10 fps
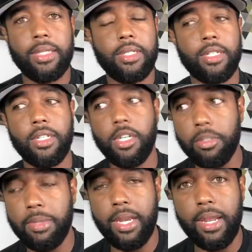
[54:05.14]
is her
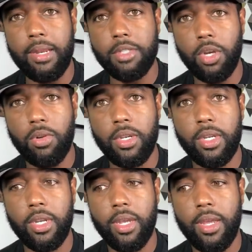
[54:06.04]
husband named
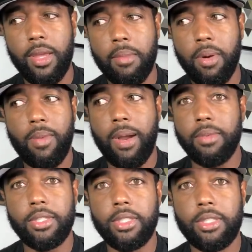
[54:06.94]
Tony? But why would
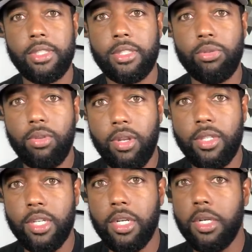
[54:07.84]
she do that
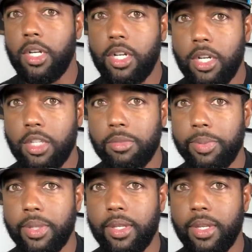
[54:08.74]
to her
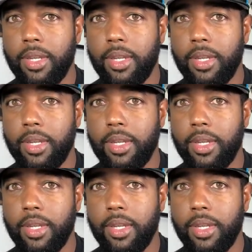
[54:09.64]
husband?